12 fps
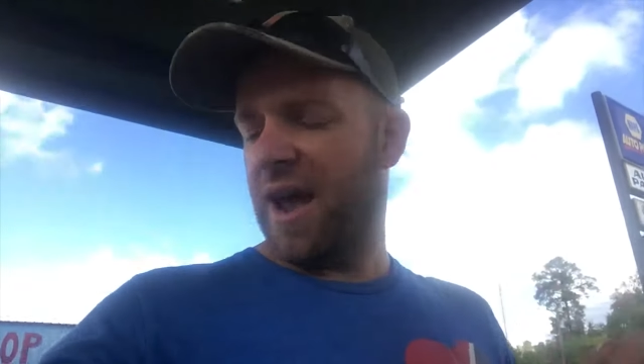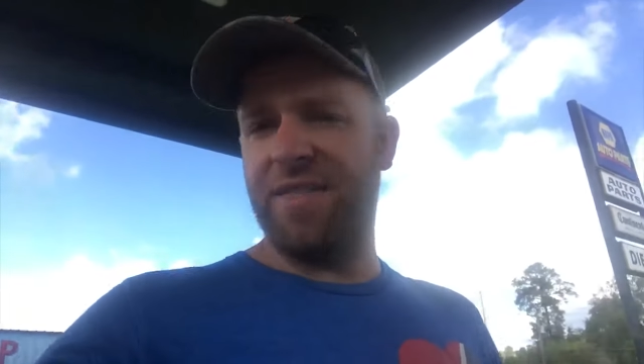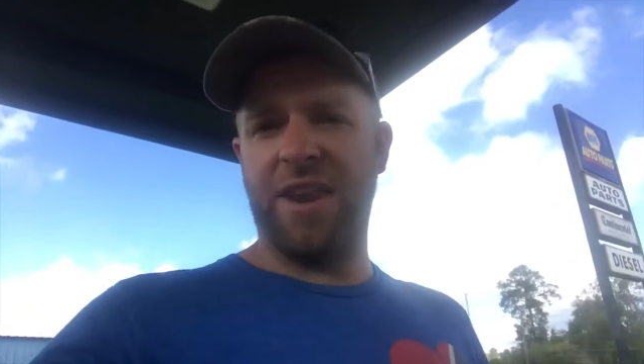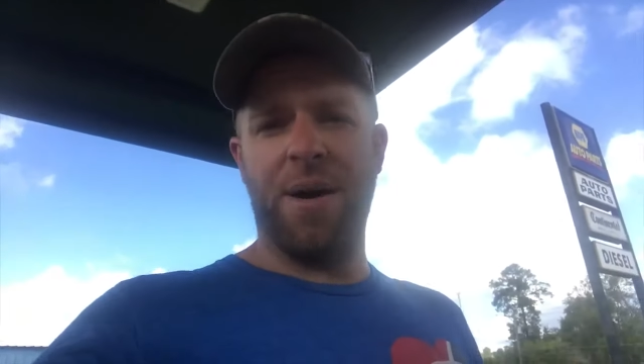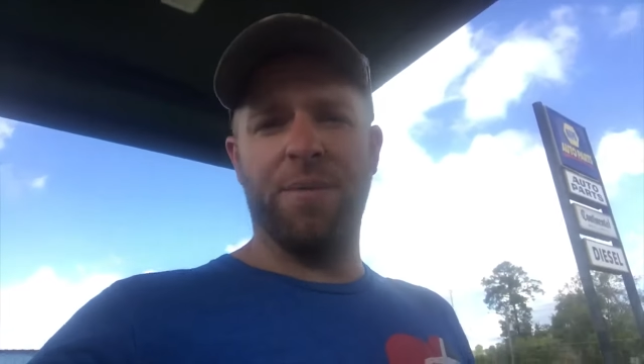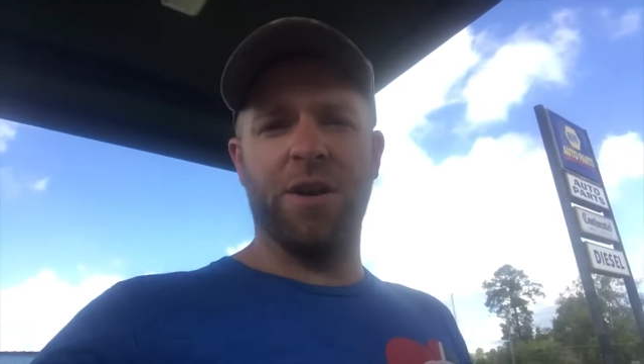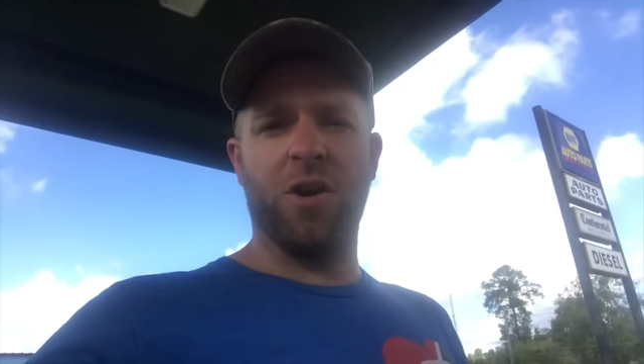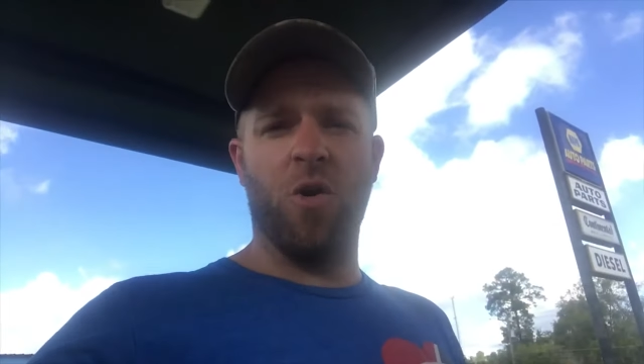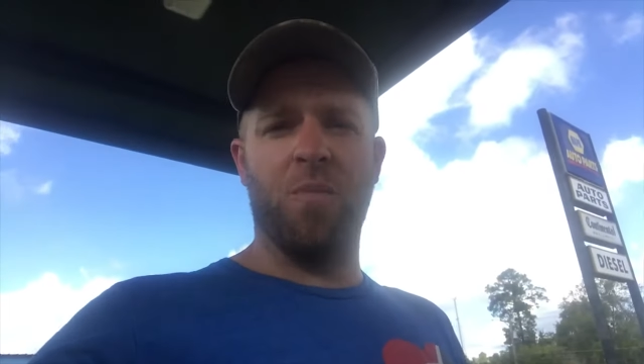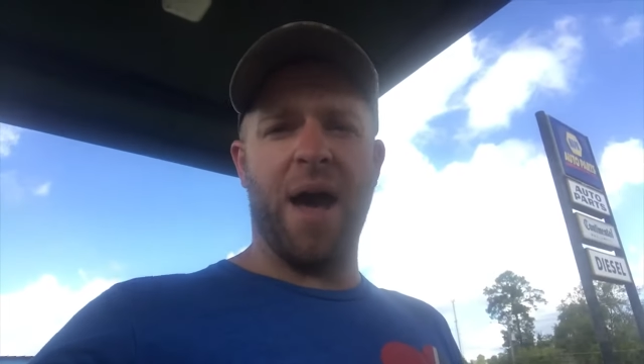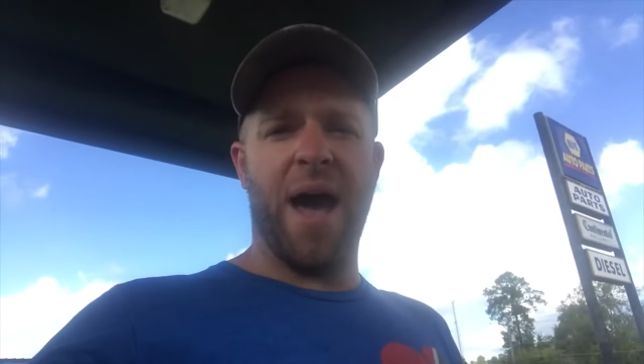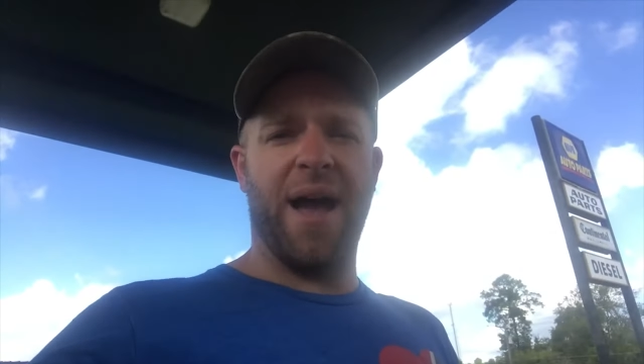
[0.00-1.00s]
And then I'm going to
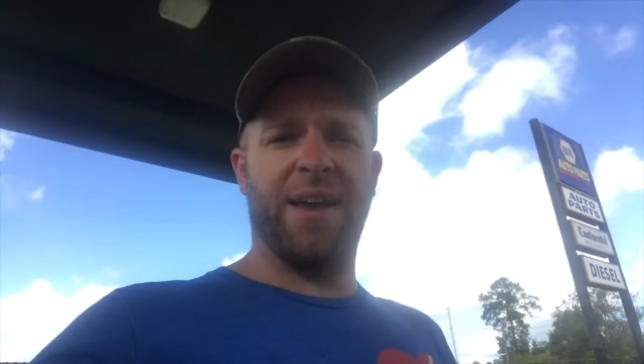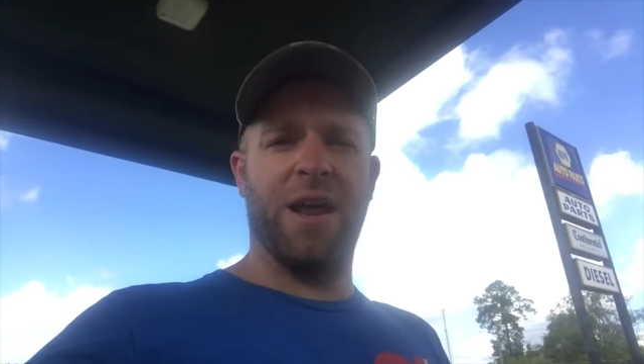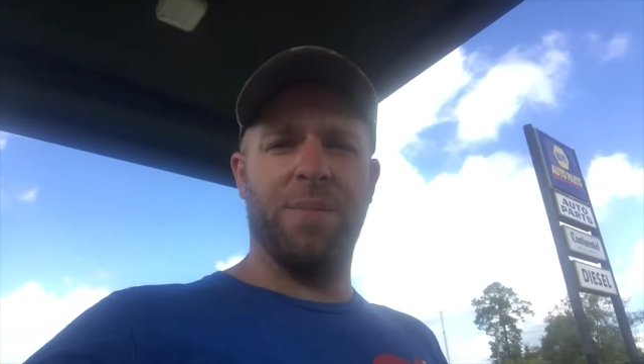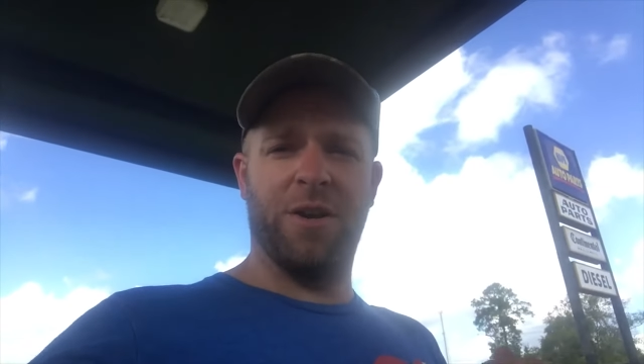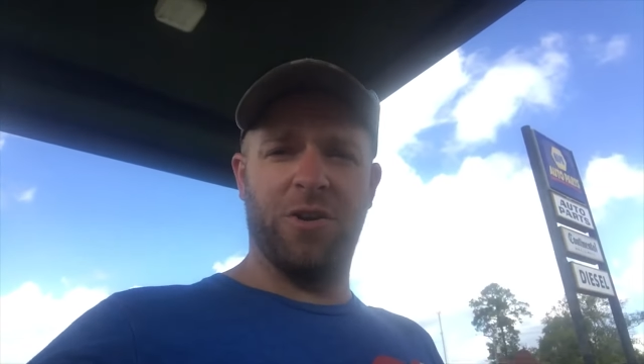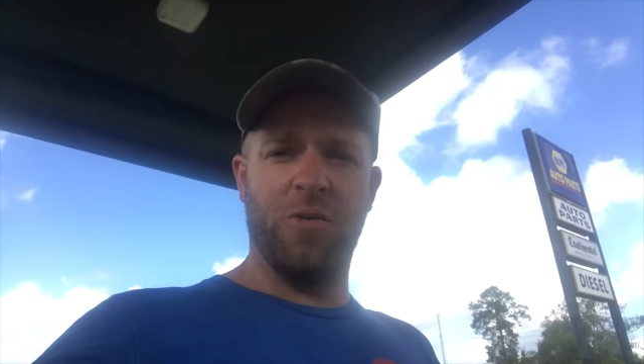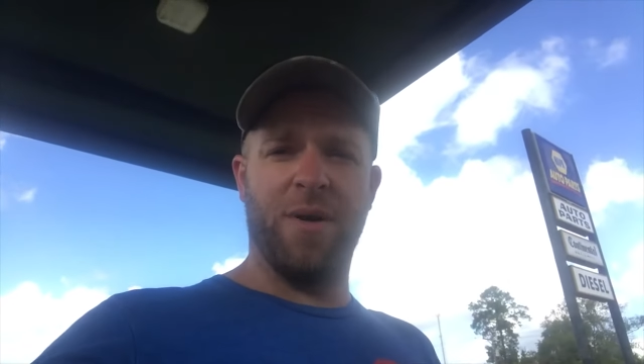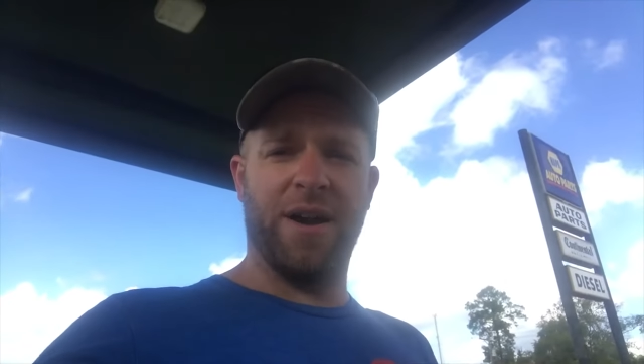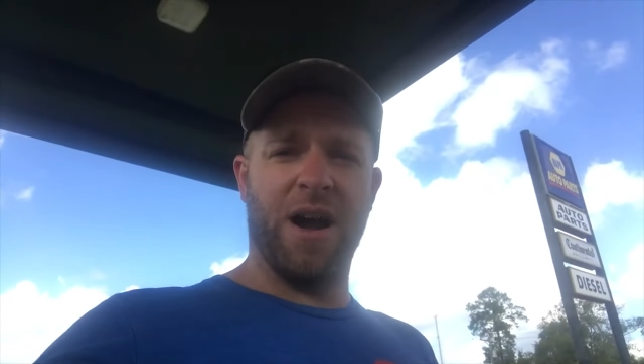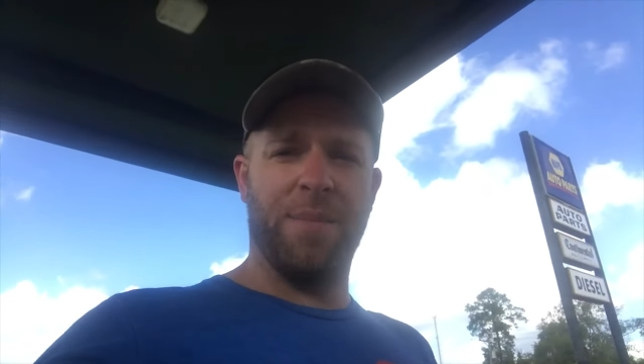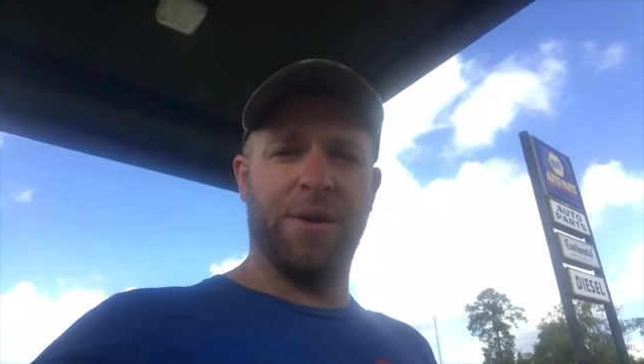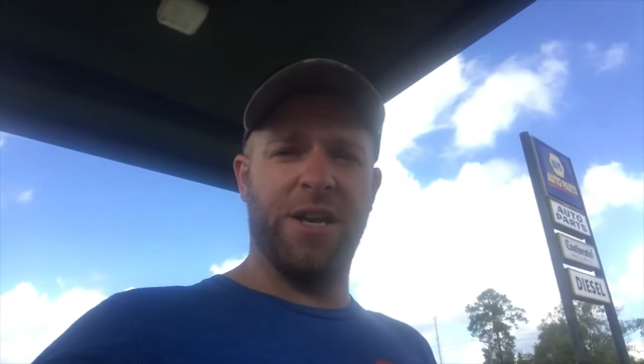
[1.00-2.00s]
go back and I'm going to do my
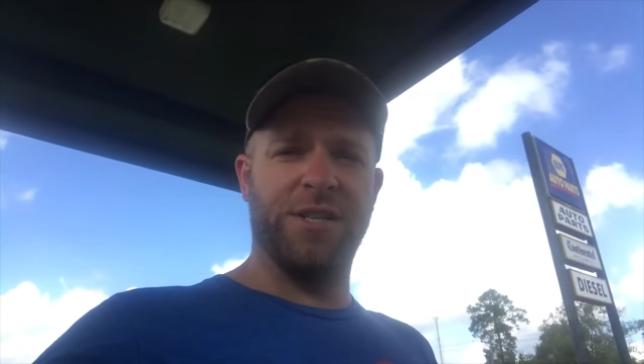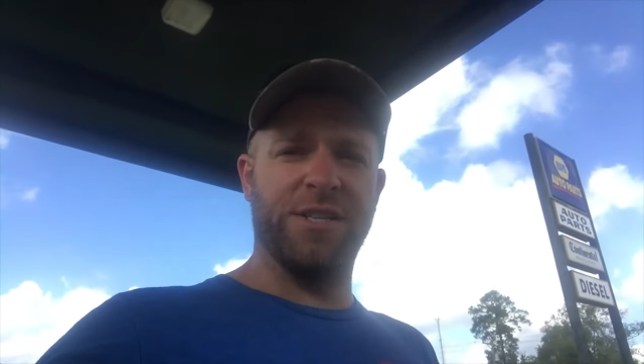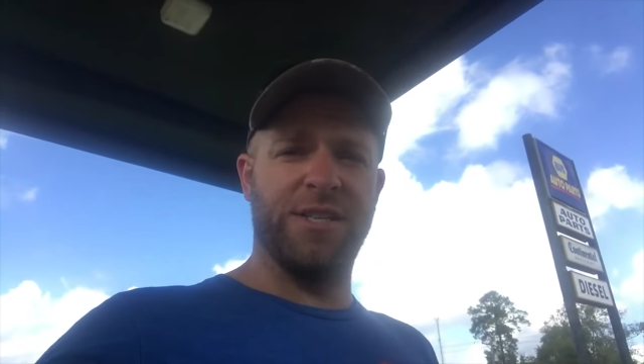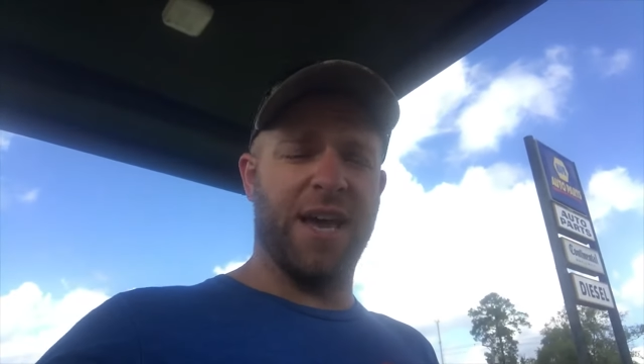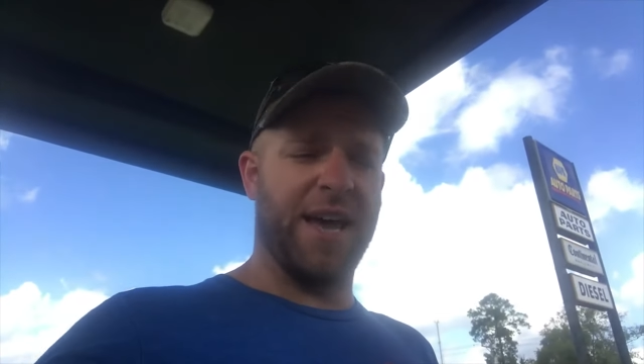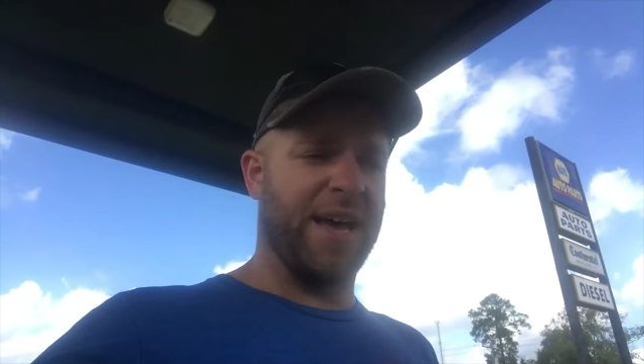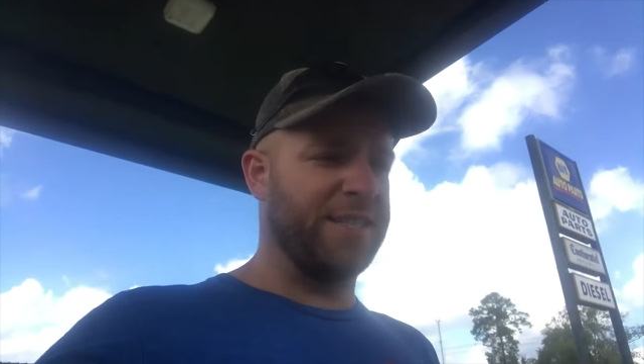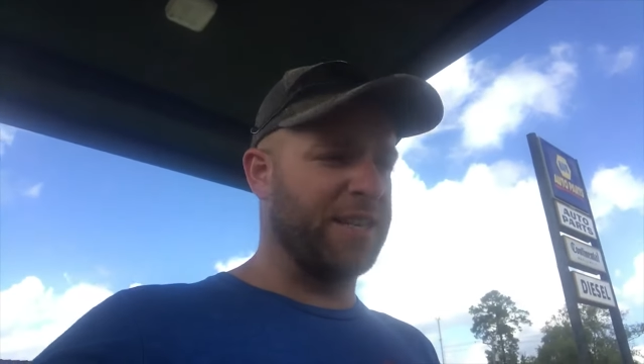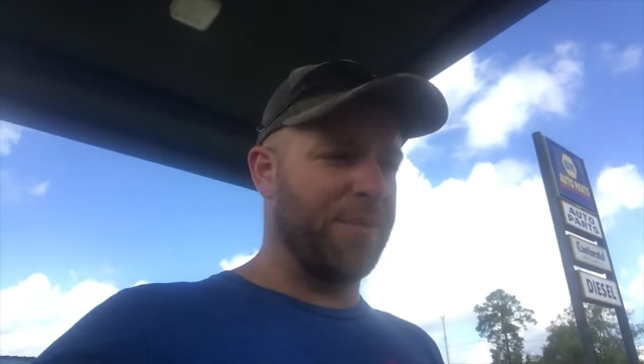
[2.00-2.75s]
combination test